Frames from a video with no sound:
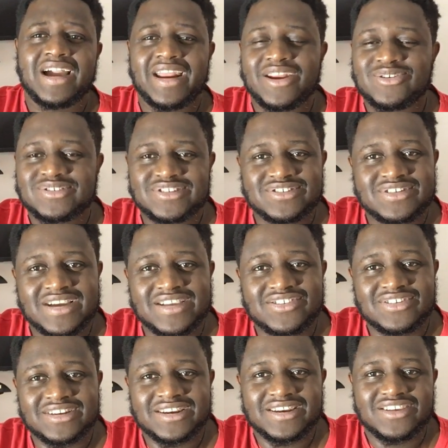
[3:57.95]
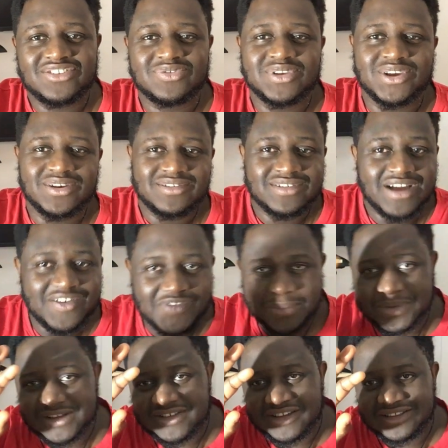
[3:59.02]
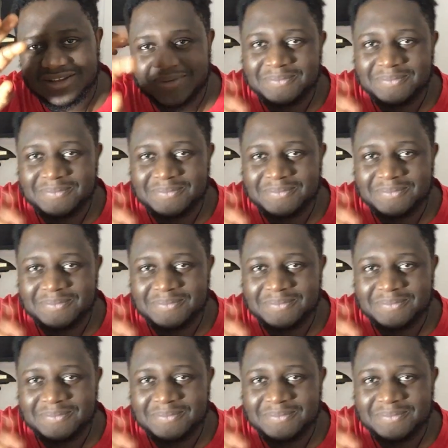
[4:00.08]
And I'll see you guys on the next video. Have a blessed